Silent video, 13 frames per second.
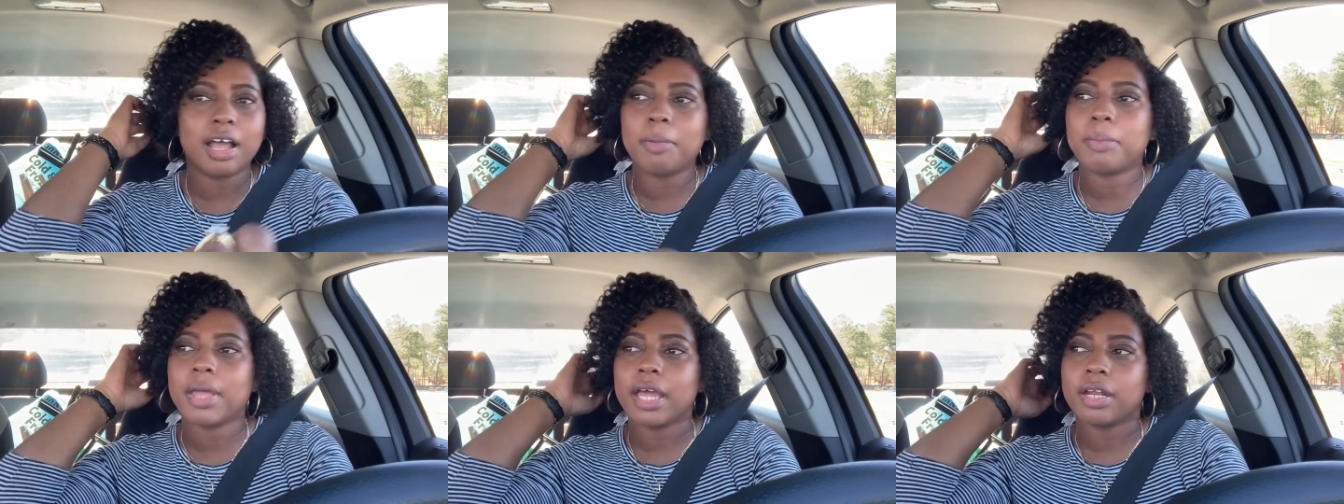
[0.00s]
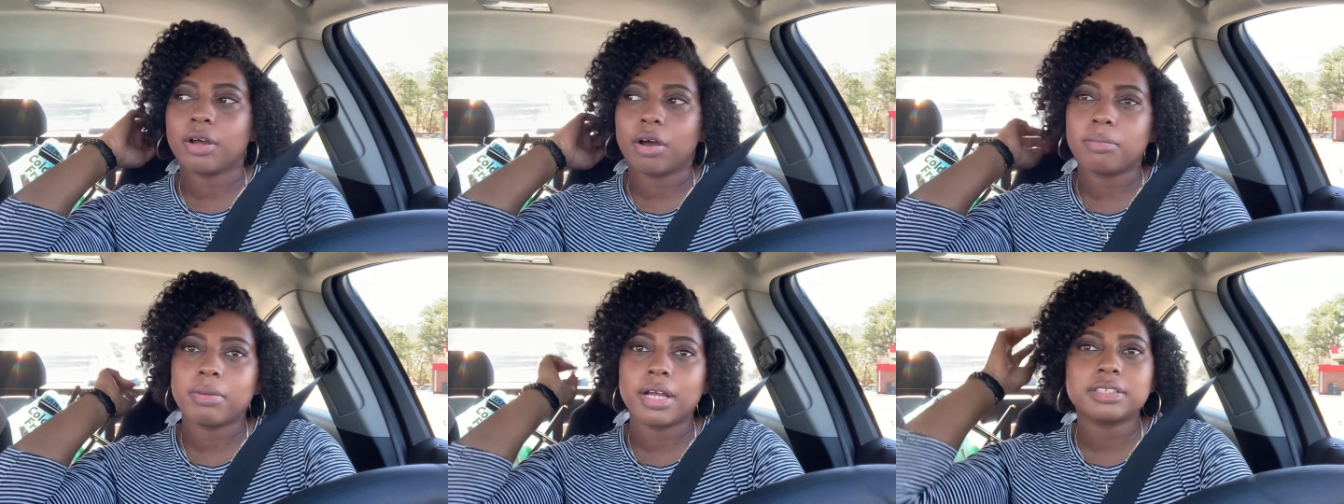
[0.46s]
Packed all
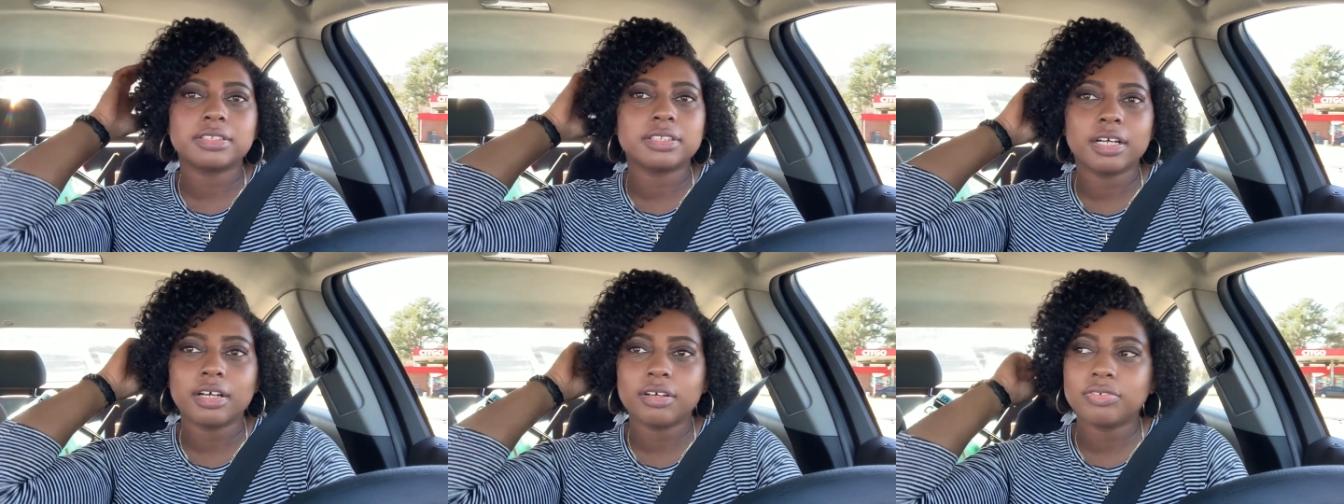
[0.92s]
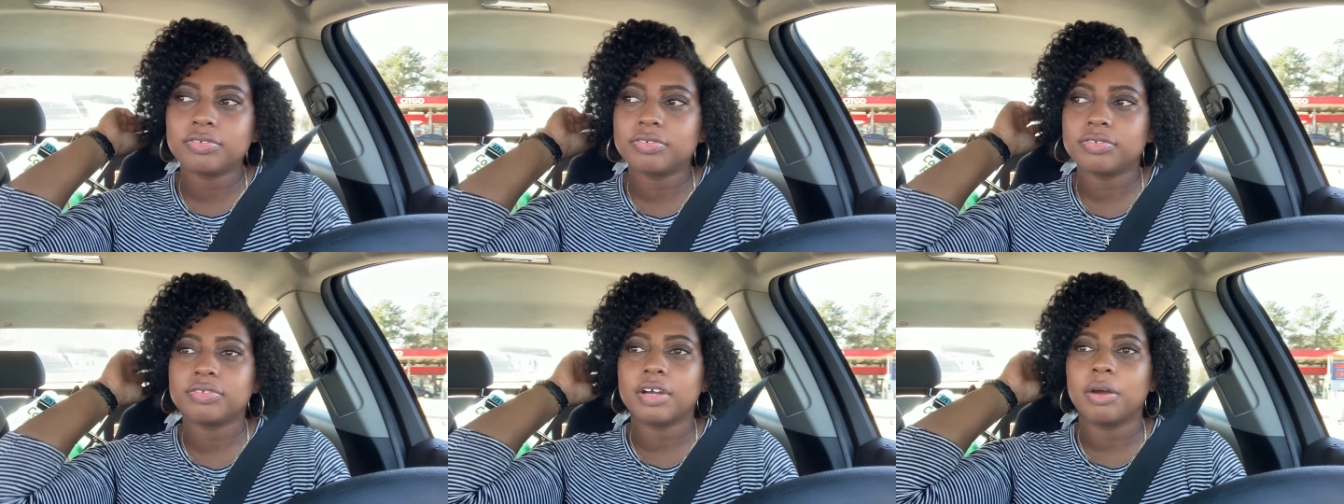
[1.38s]
my stuff.
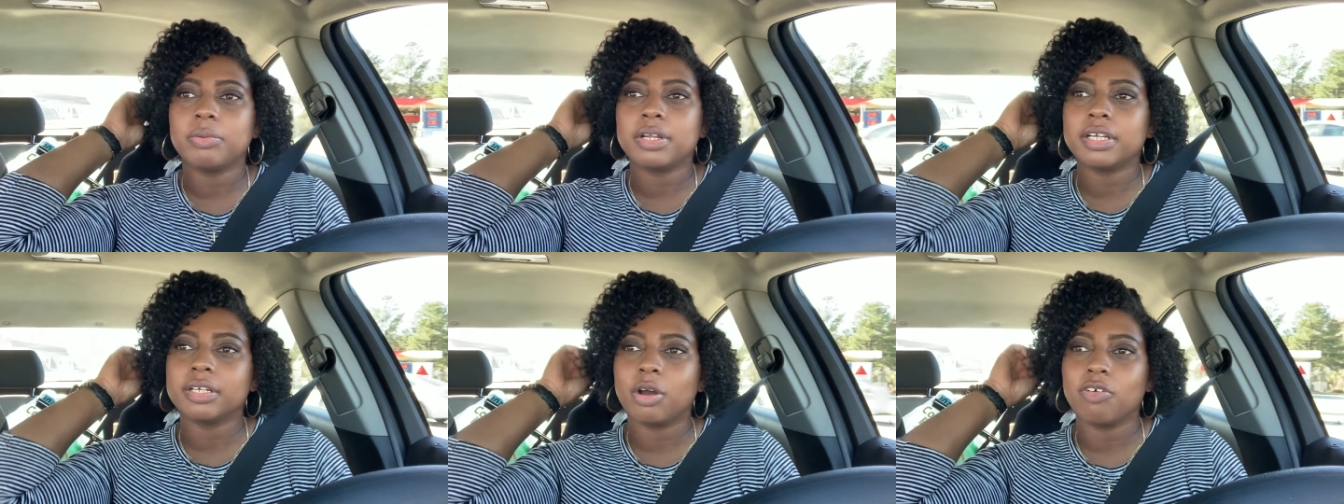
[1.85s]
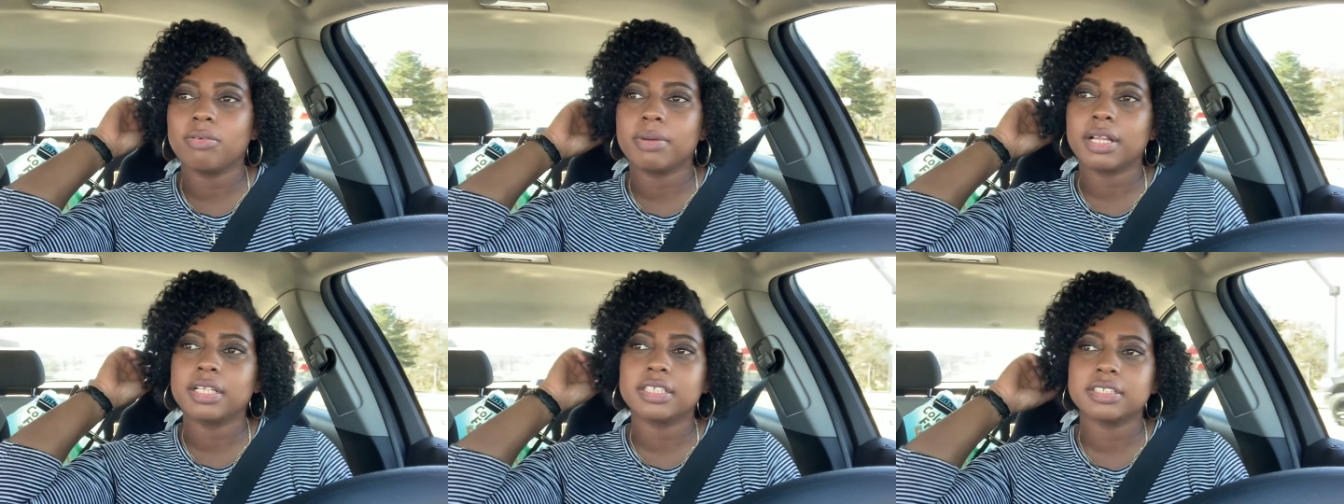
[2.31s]
I went over my
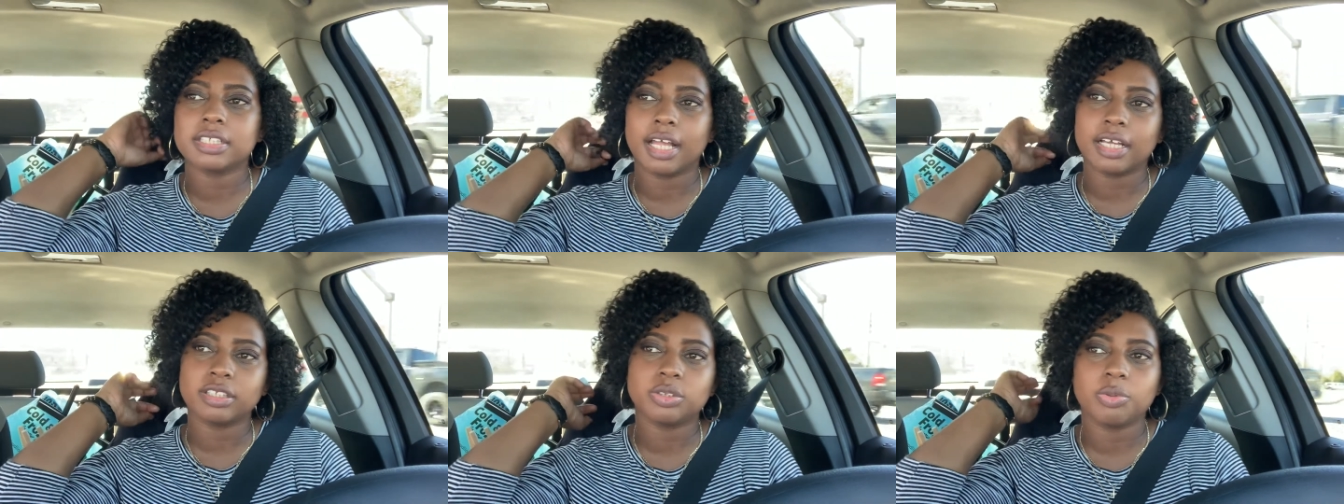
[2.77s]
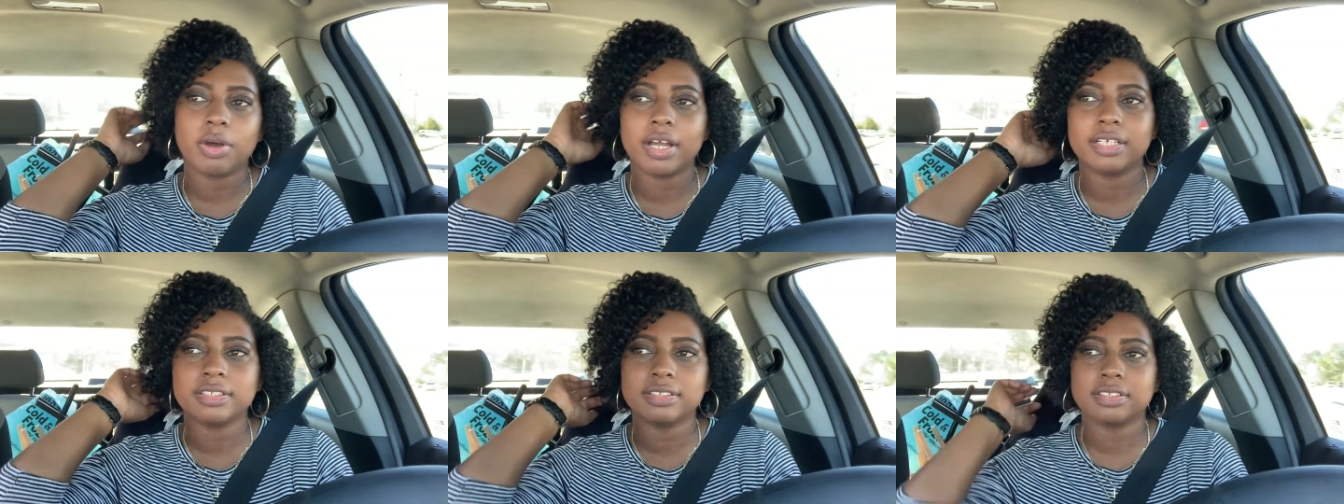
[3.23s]
list like
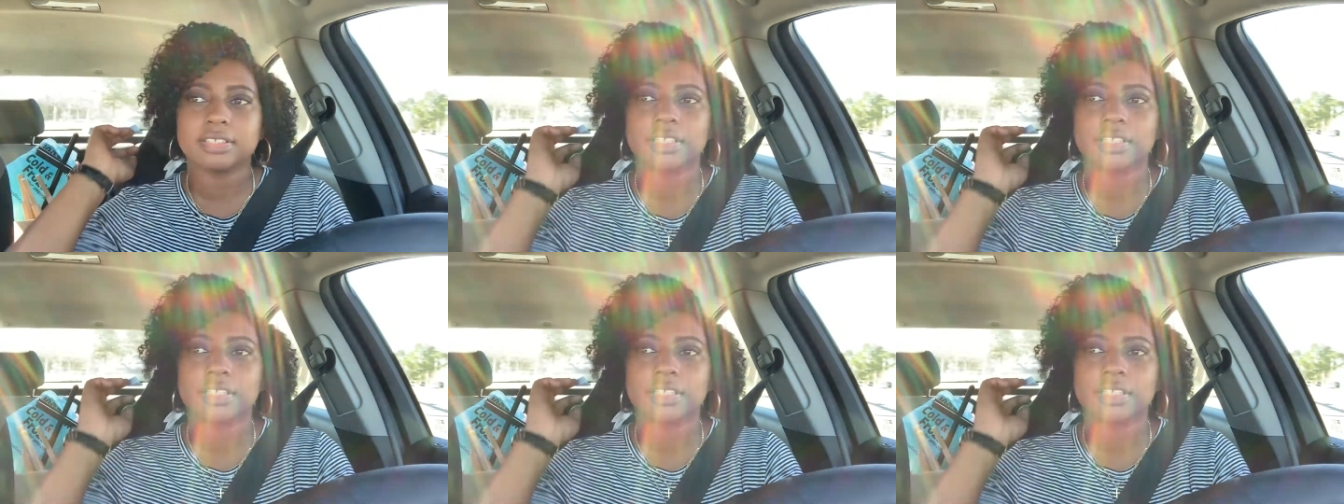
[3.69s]
twice.